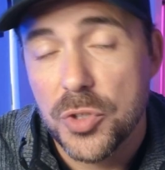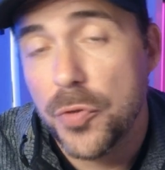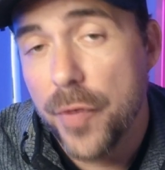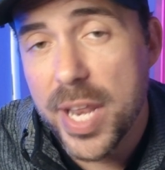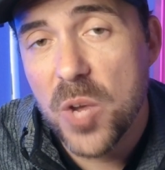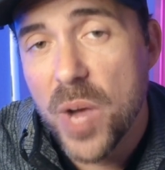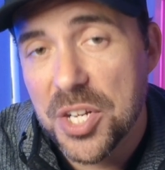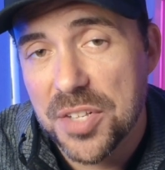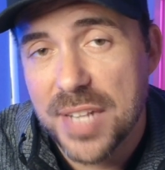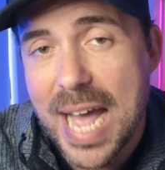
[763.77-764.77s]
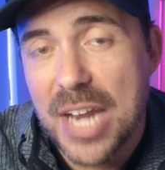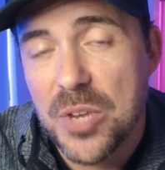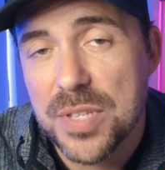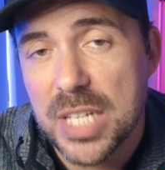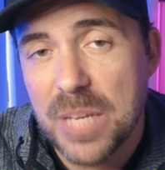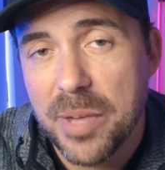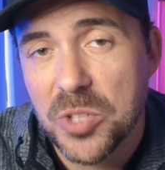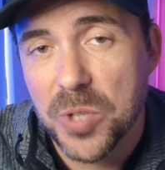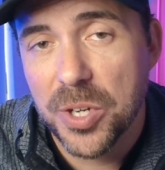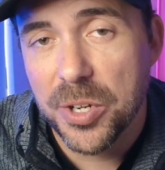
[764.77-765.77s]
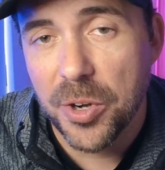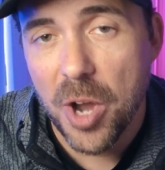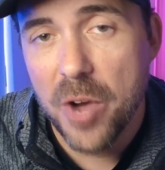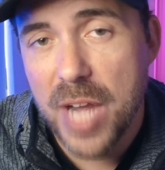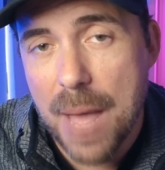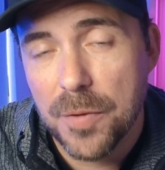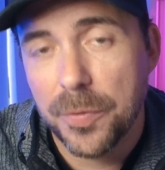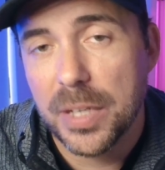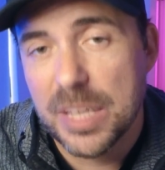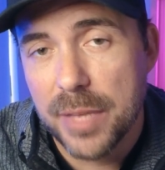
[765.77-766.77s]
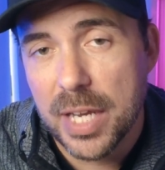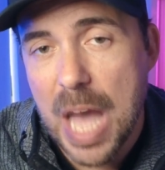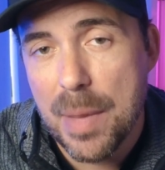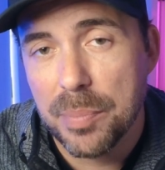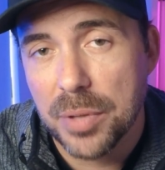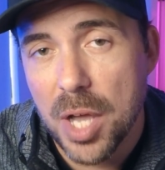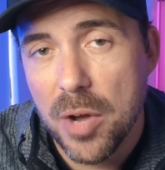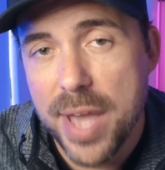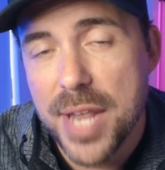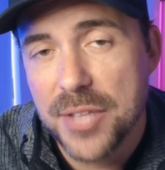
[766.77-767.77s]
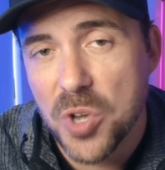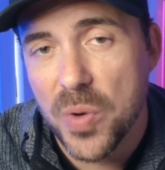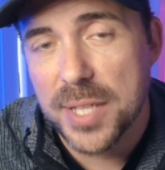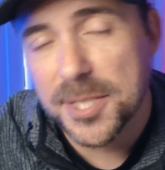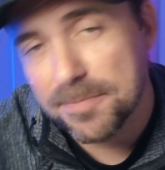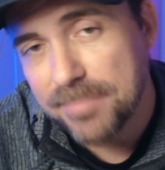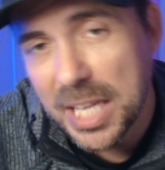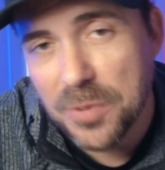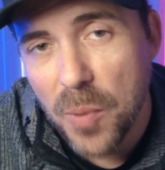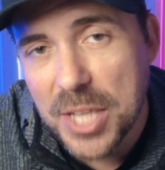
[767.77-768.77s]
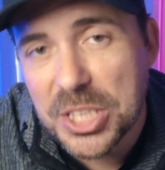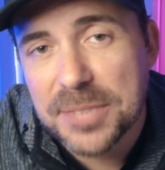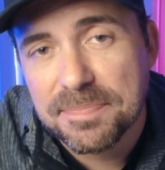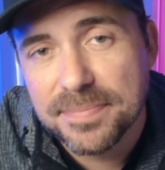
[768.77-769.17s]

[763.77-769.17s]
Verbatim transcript: If you have any questions on how to use the email trigger in your own app, feel free to leave me a comment below. And as always, thanks for watching.